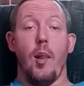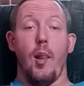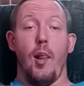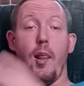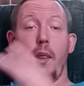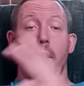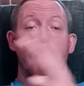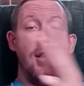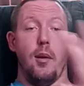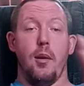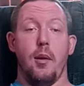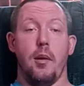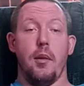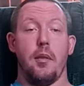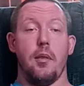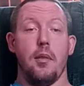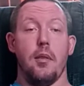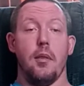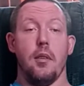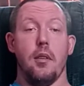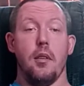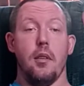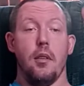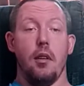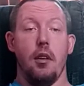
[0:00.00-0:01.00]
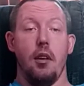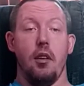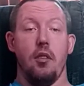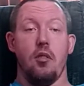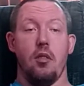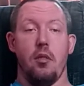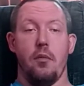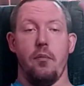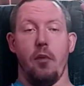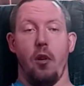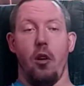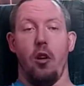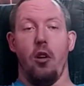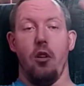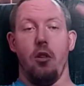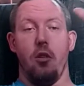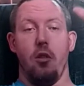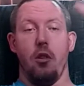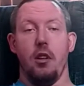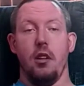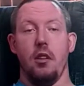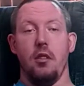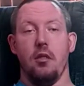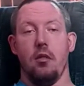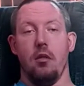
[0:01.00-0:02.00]
Lilith, that's the very
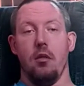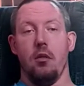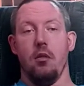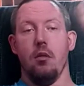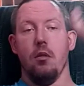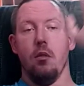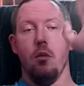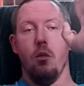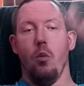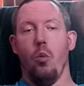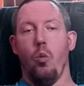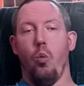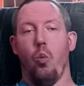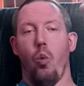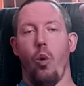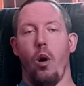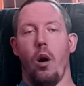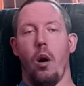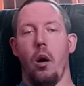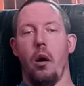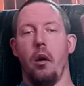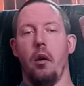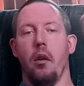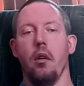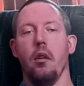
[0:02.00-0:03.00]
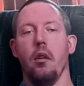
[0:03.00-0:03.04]
reason why